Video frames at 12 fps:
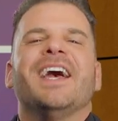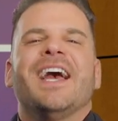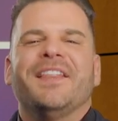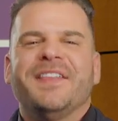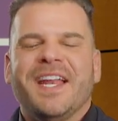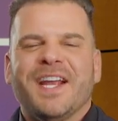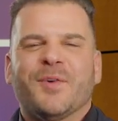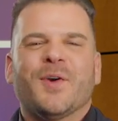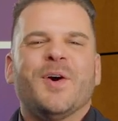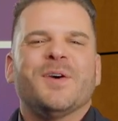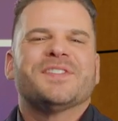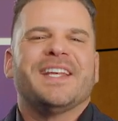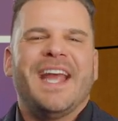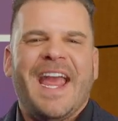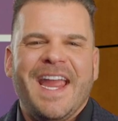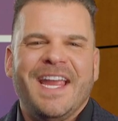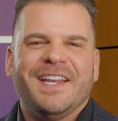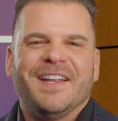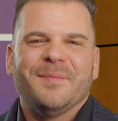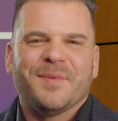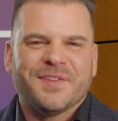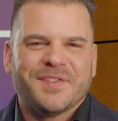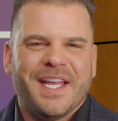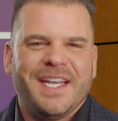and then it grows at
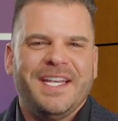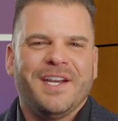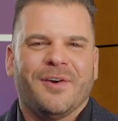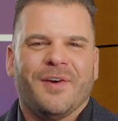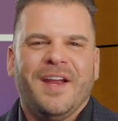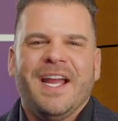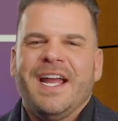8% a year.